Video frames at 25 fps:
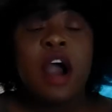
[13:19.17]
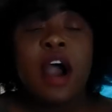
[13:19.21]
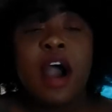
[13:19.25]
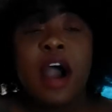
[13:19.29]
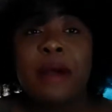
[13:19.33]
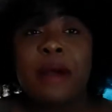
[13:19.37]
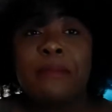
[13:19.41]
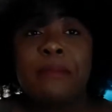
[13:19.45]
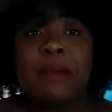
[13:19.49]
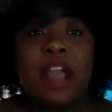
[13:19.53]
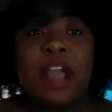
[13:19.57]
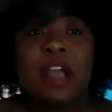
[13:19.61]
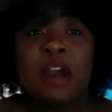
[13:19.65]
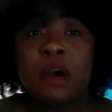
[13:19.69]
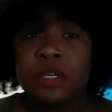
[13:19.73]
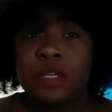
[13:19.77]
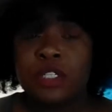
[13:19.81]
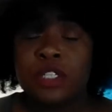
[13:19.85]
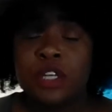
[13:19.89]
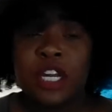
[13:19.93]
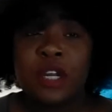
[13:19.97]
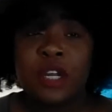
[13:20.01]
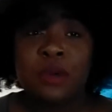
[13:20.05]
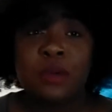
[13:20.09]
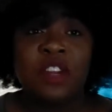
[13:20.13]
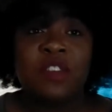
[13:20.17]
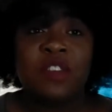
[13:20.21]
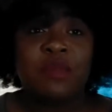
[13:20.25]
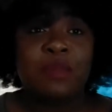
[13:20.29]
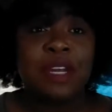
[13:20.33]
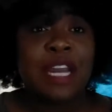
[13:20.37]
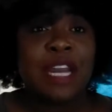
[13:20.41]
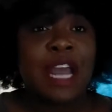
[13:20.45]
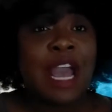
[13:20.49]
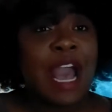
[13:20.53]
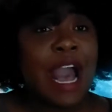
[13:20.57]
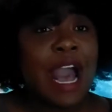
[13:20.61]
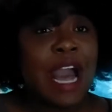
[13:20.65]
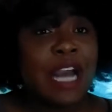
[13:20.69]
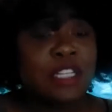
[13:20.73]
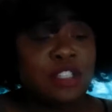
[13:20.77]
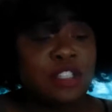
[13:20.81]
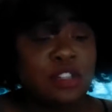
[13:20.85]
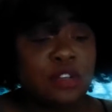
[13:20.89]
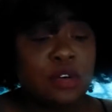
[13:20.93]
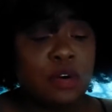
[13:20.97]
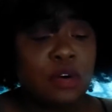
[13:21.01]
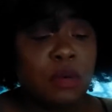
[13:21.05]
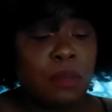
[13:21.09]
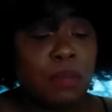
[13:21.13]
I always thought it would have been a
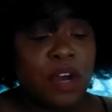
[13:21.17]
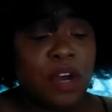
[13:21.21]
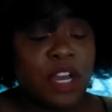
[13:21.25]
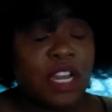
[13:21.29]
hassle,